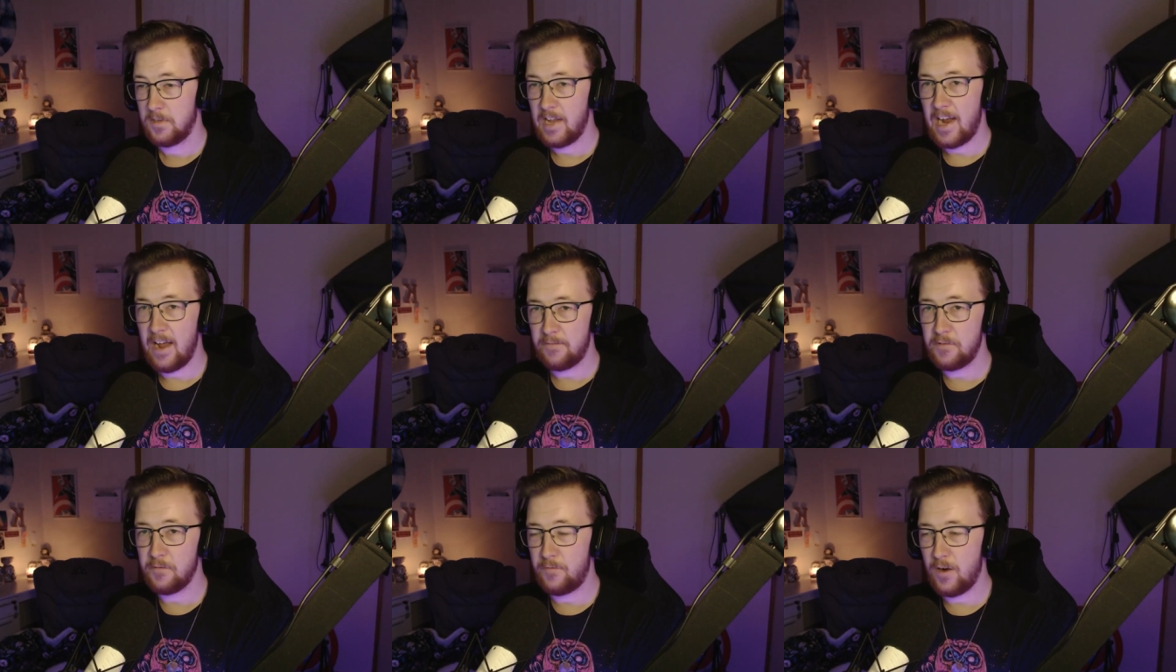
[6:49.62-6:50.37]
They
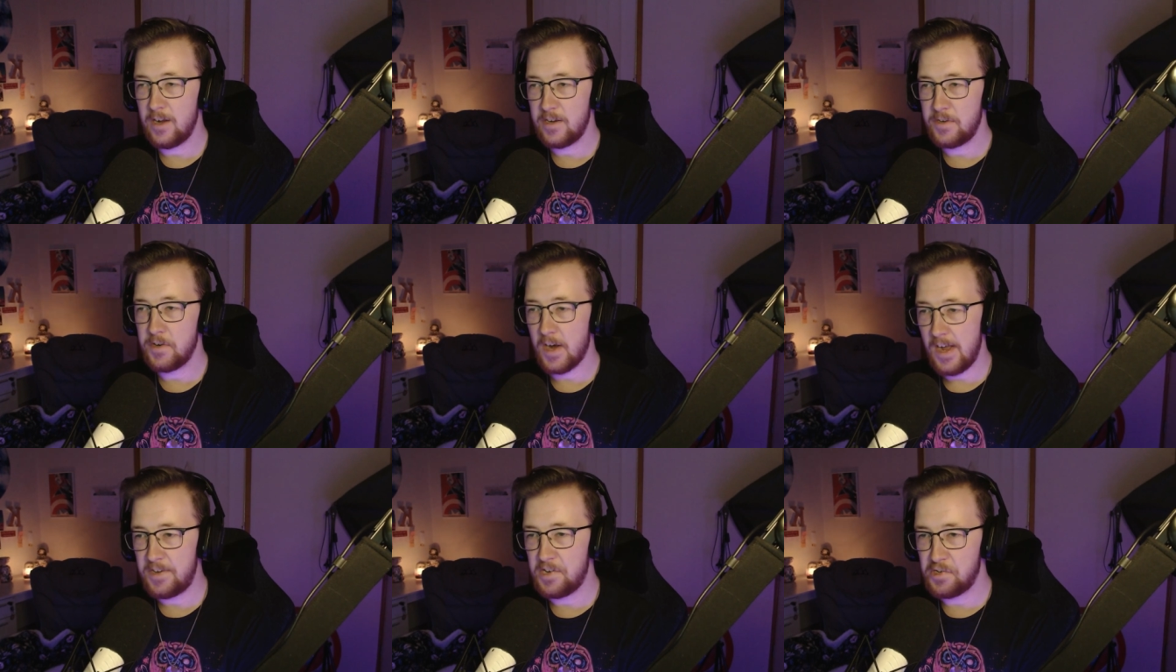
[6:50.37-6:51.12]
have to find a
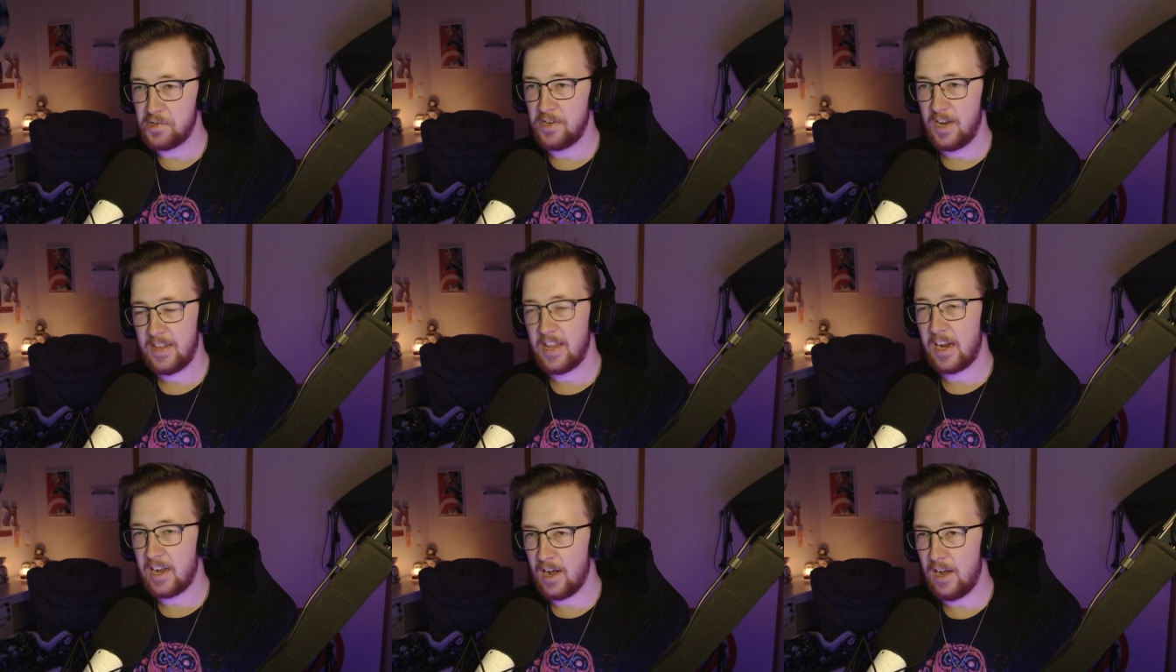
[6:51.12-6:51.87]
dietitian, and
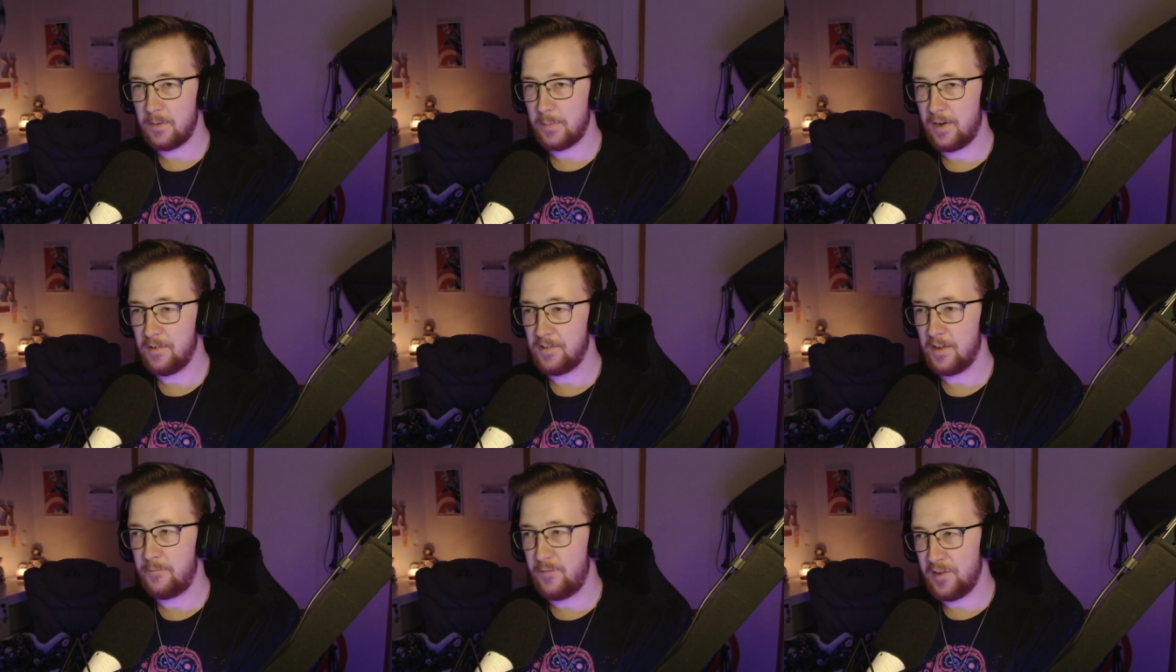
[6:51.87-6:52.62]
they can't because
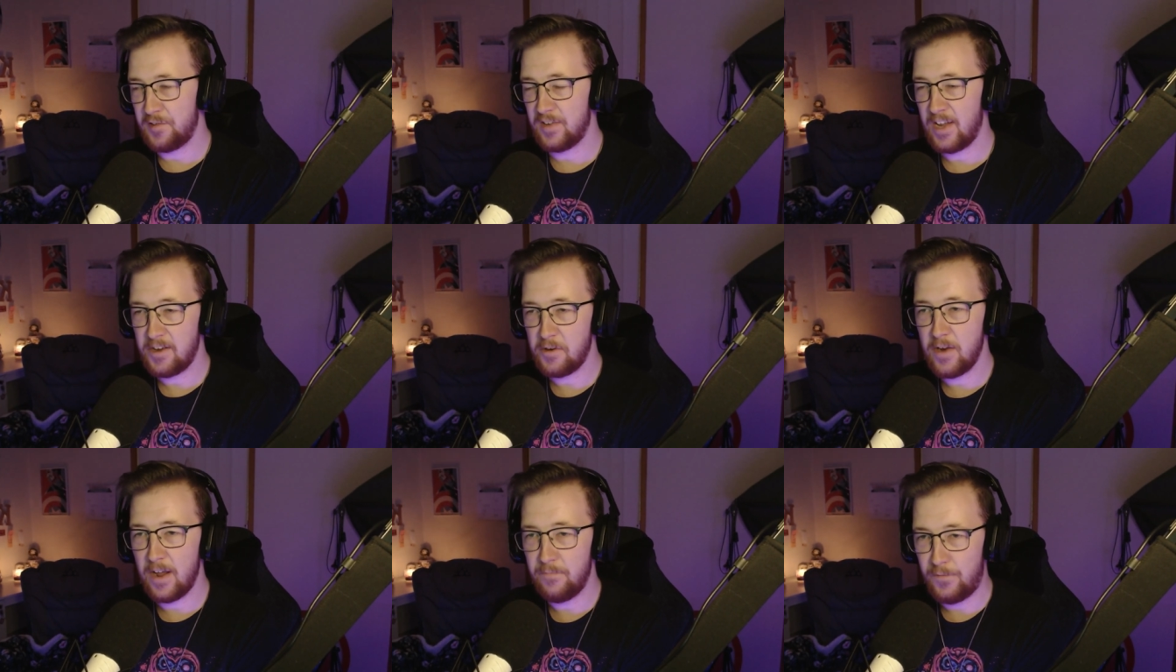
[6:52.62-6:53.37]
they're fish and they
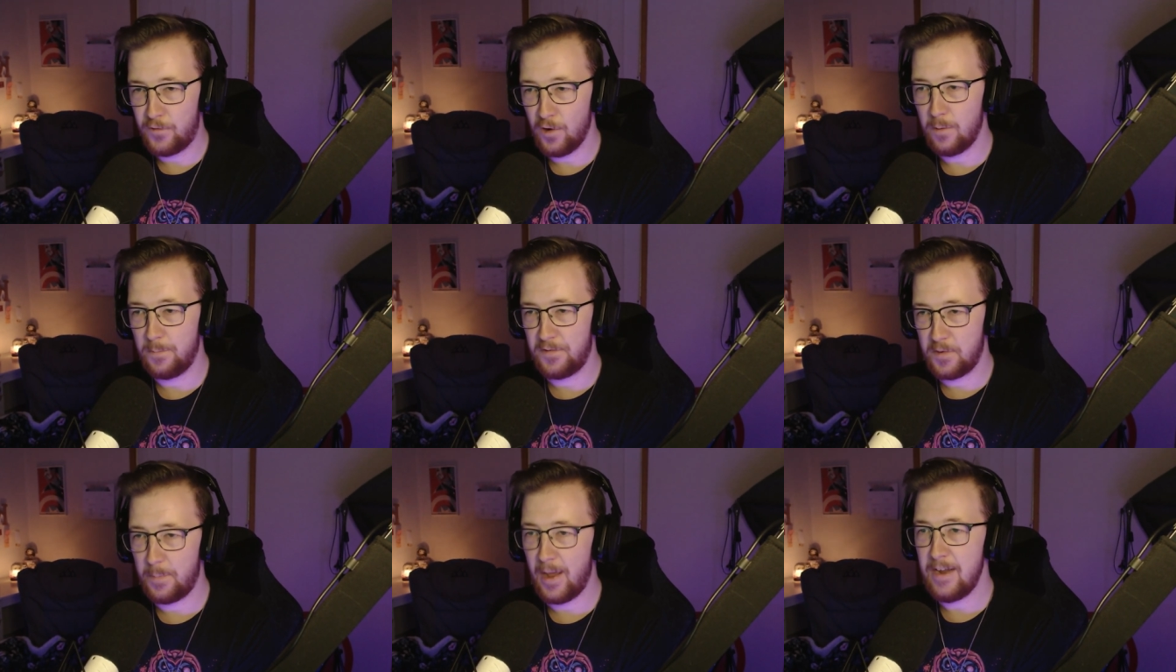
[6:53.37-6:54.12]
don't have jobs
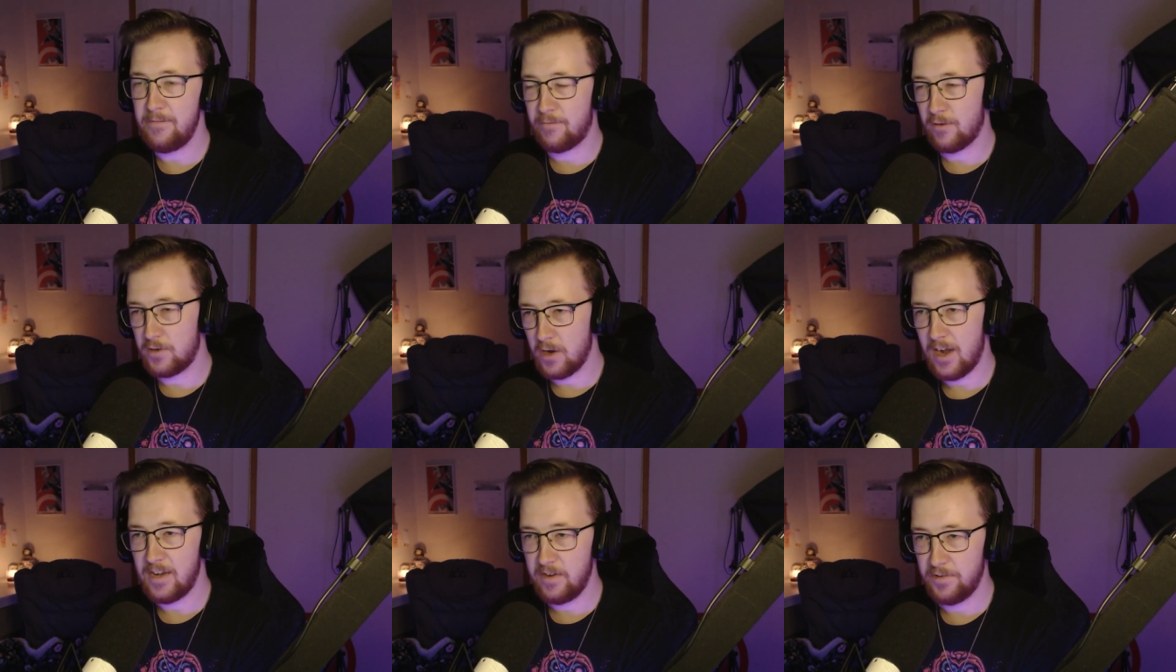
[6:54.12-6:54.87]
to pay for a
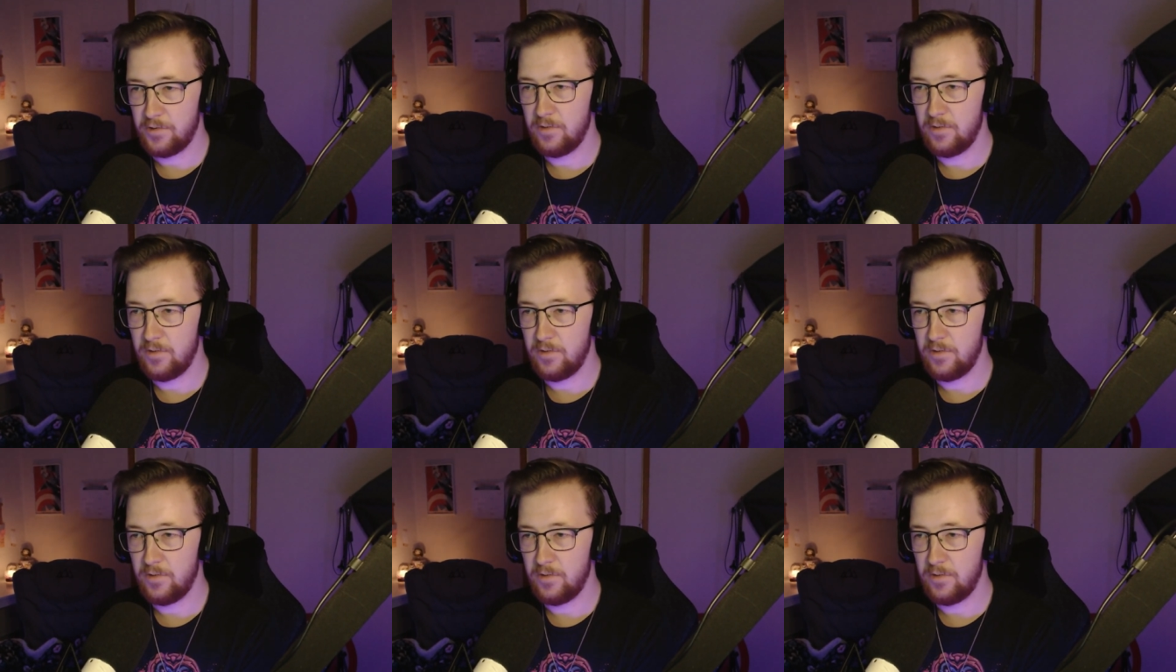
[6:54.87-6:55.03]
dietitian.